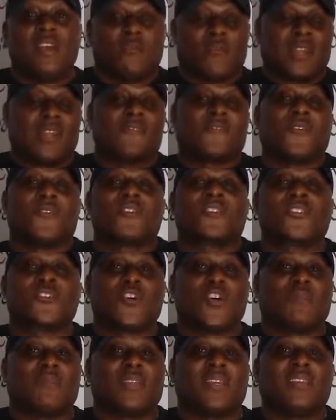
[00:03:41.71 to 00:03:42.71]
When I first
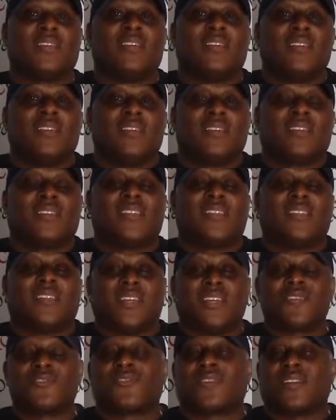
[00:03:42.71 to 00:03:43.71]
saw him get
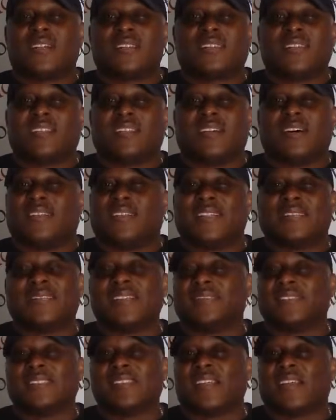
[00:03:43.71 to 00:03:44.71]
get injured, I said, nah, that's
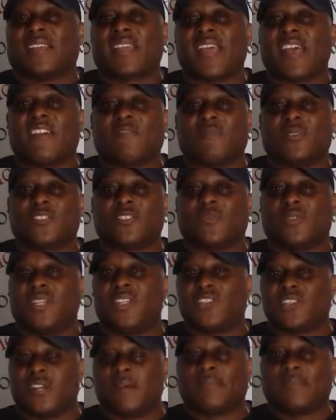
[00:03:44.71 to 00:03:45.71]
not that's not a calf muscle. When he
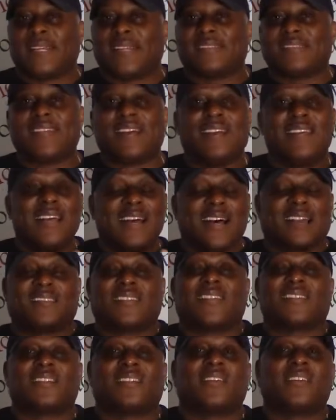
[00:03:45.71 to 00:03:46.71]
jumped like that, I
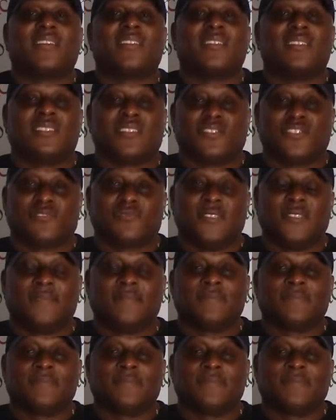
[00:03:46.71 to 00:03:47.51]
said that's an Achilles injury.